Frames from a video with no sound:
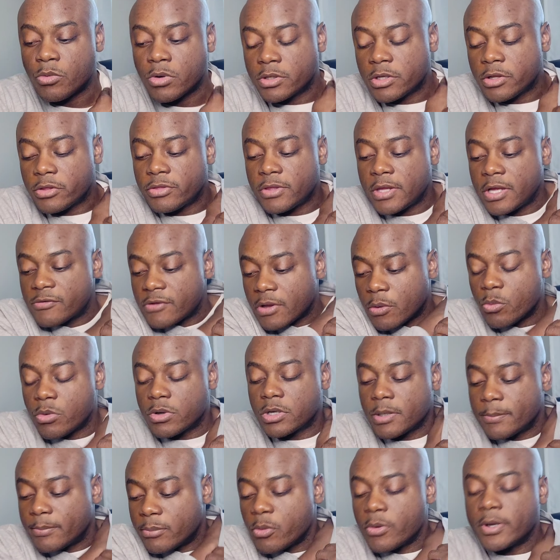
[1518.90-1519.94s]
one of the things I
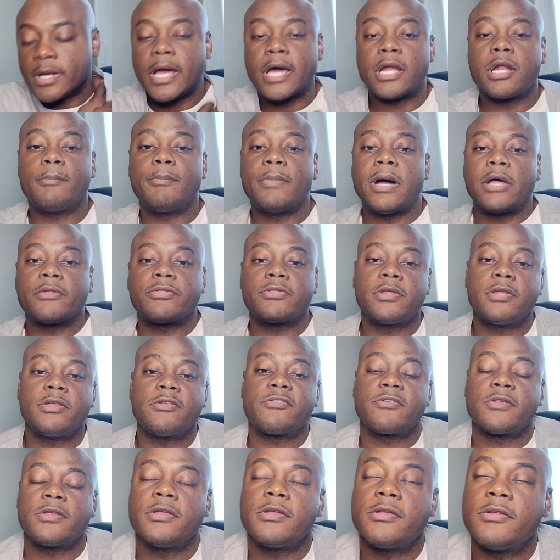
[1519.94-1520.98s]
want to point out about
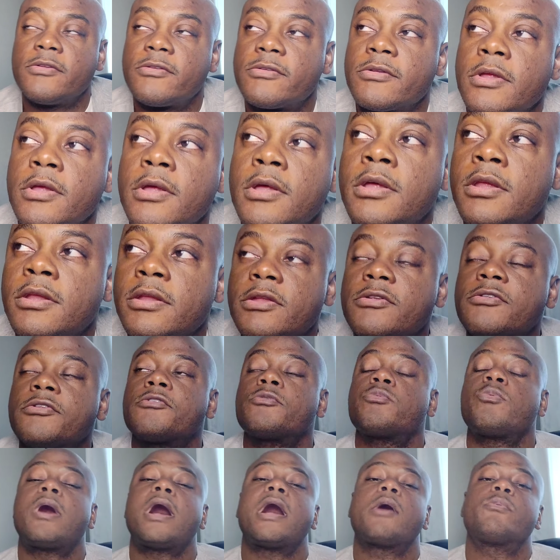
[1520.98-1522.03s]
this
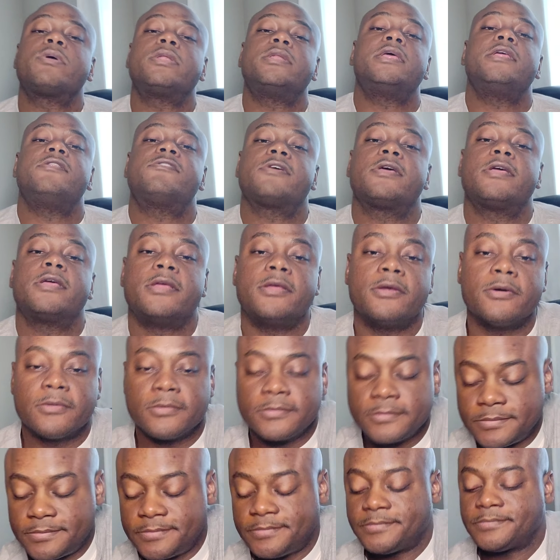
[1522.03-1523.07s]
is why we need to
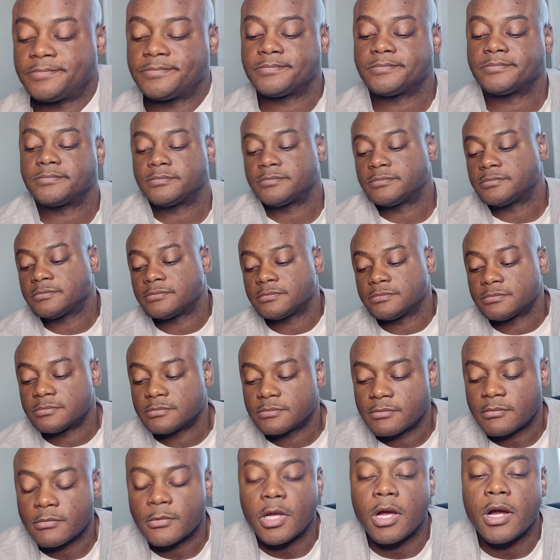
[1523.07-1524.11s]
heal.
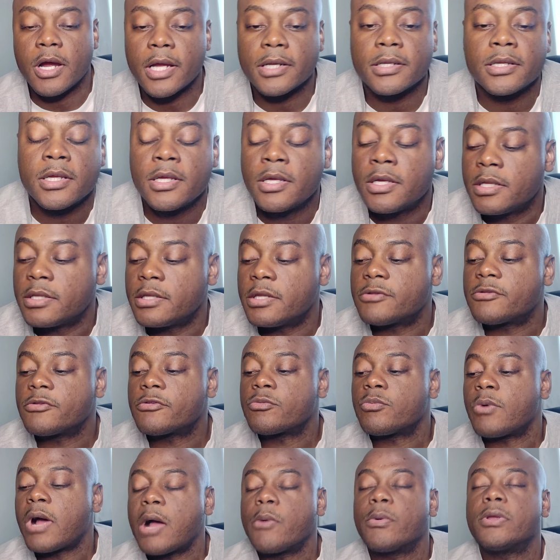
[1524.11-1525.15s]
All right, this
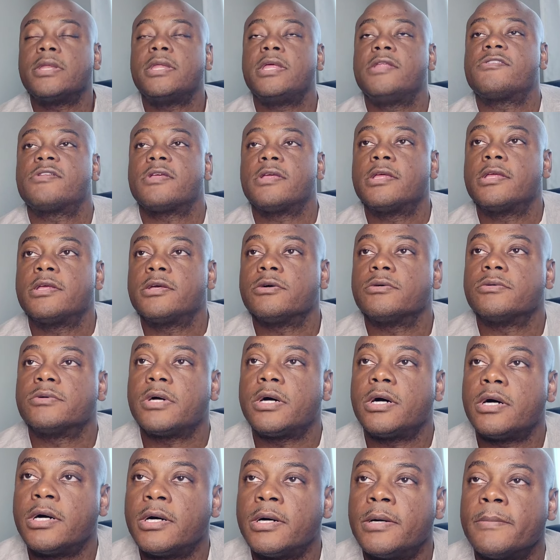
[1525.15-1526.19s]
is why we need to heal.
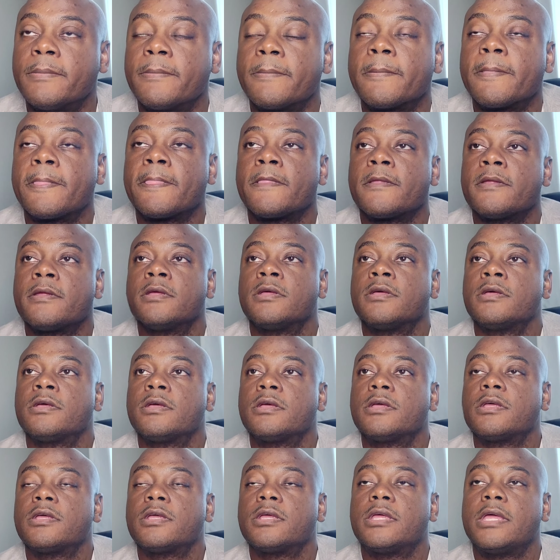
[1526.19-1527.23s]

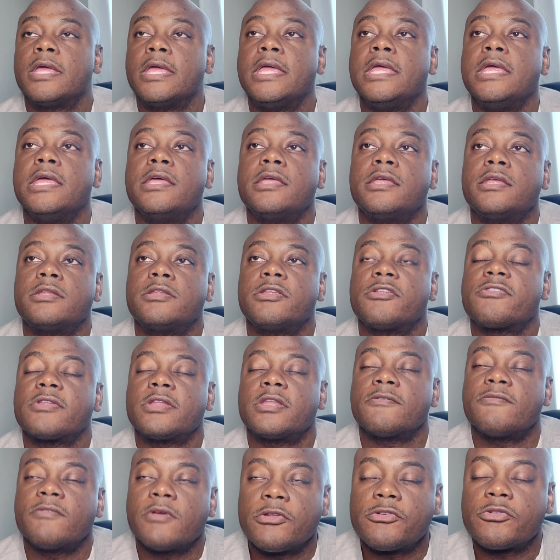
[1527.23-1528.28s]
This
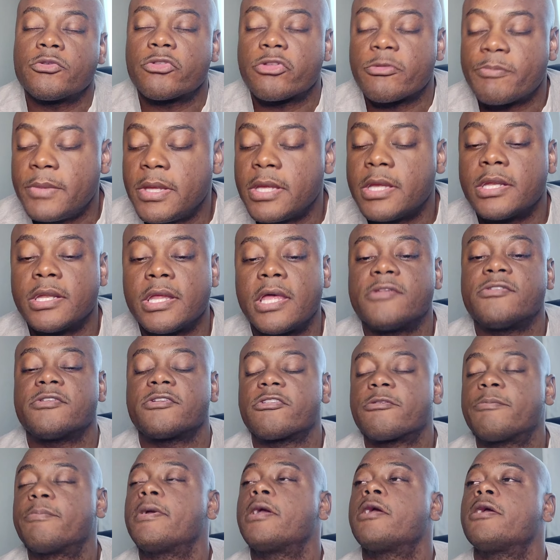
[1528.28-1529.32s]
individual speaking has
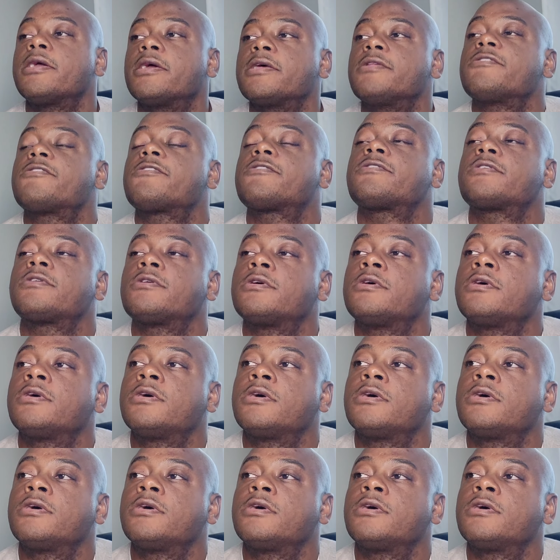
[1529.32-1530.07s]
experienced